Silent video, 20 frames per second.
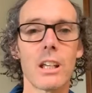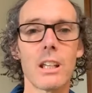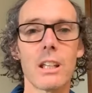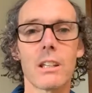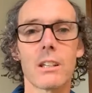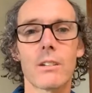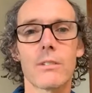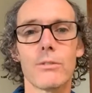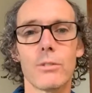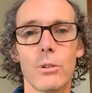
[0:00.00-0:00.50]

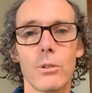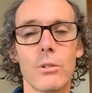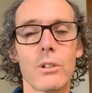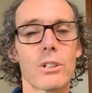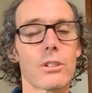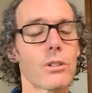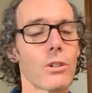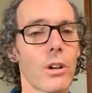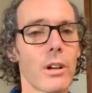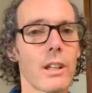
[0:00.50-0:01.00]
eating food
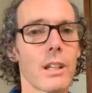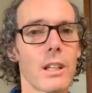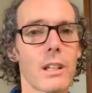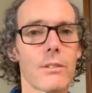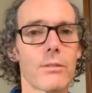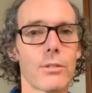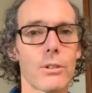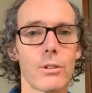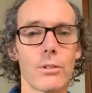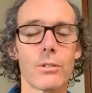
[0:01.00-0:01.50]
as not
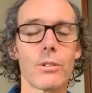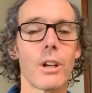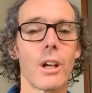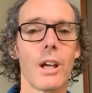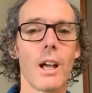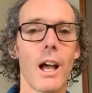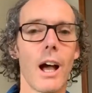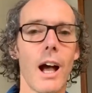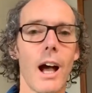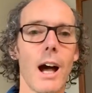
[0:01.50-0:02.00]
eating food
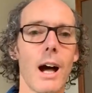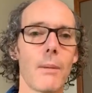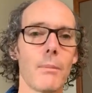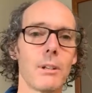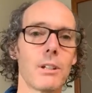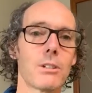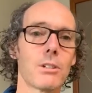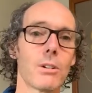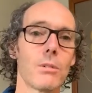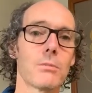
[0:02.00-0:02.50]

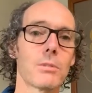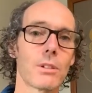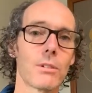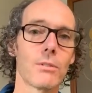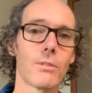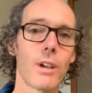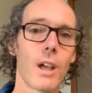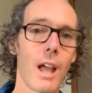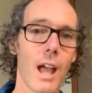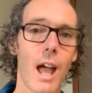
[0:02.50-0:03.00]
in terms
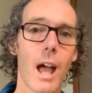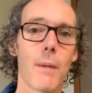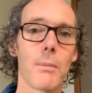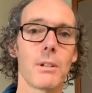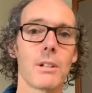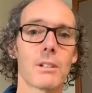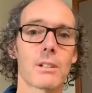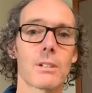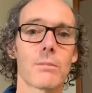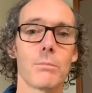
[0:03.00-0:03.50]
of
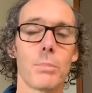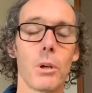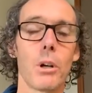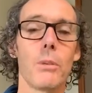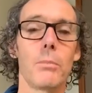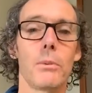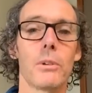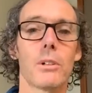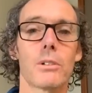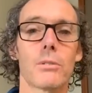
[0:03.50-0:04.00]
happiness and
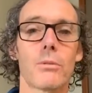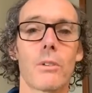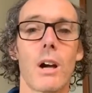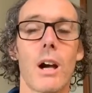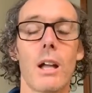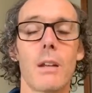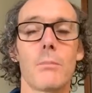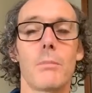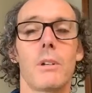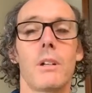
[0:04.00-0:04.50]
purpose,
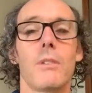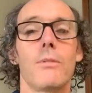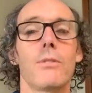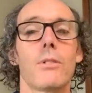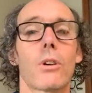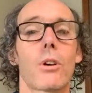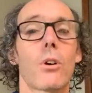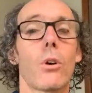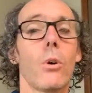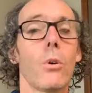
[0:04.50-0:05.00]
right? But if
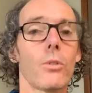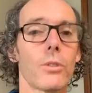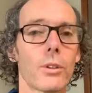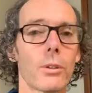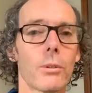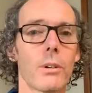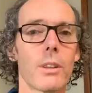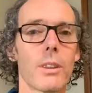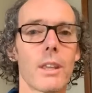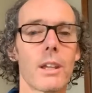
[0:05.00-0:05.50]
you're called
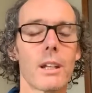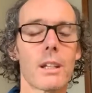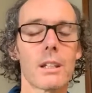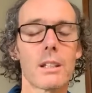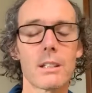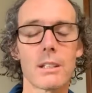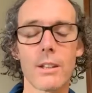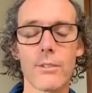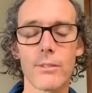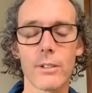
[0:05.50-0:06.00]
to it, then
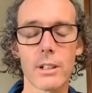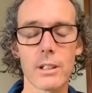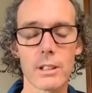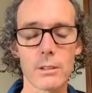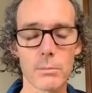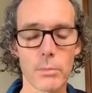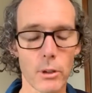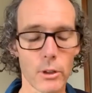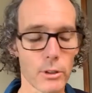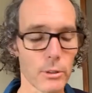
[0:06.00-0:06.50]
it definitely
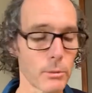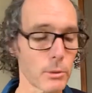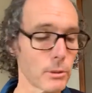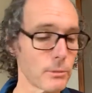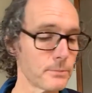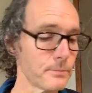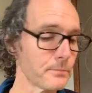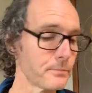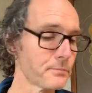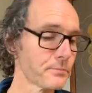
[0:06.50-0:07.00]
is
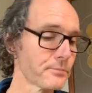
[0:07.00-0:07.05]
possible.